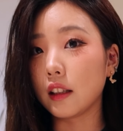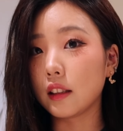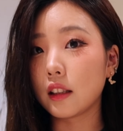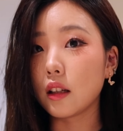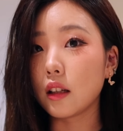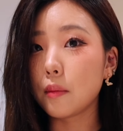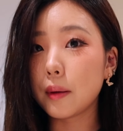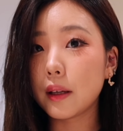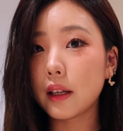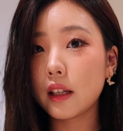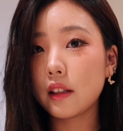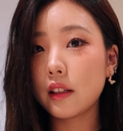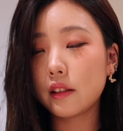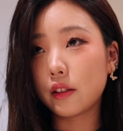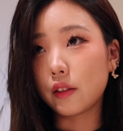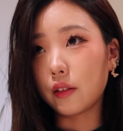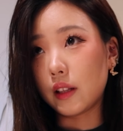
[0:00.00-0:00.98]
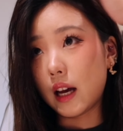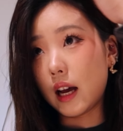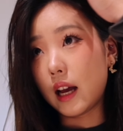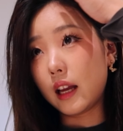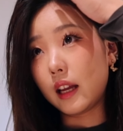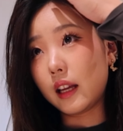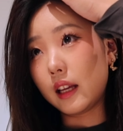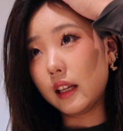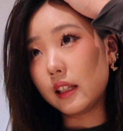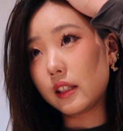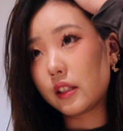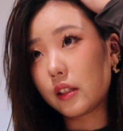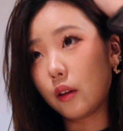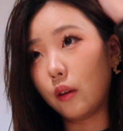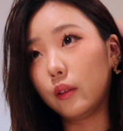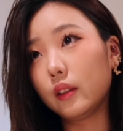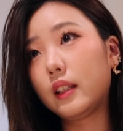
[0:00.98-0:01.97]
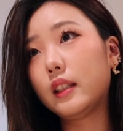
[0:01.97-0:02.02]
a little bit so that it's
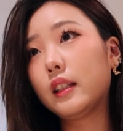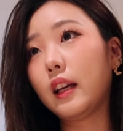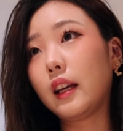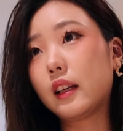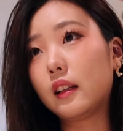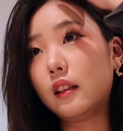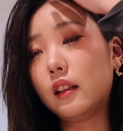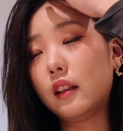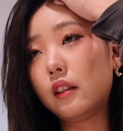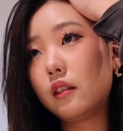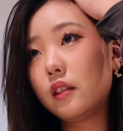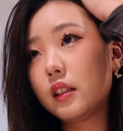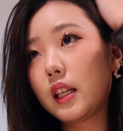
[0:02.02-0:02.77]
only like a little